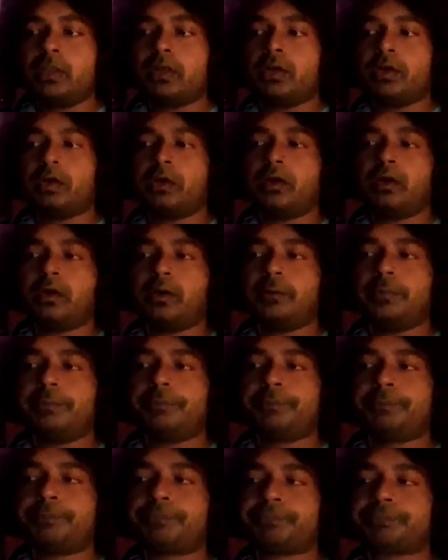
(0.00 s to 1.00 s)

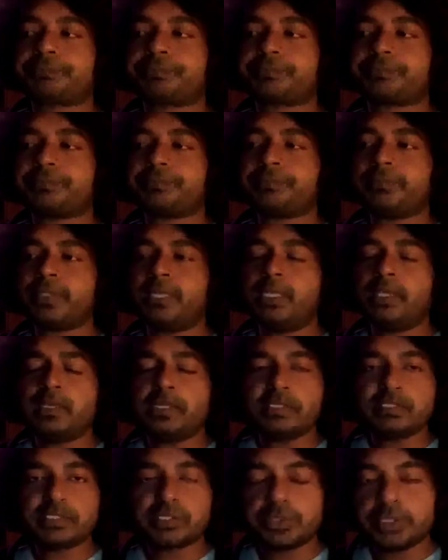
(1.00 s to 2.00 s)

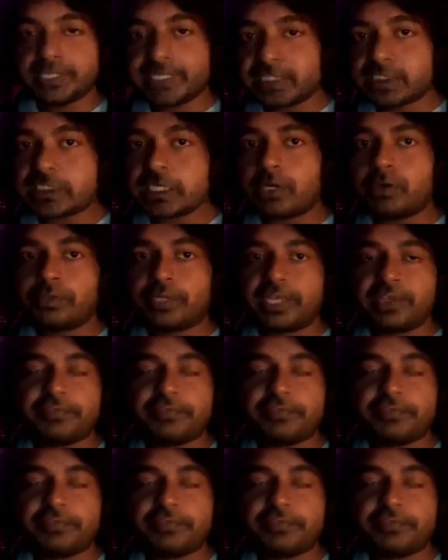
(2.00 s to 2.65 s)
So reach out.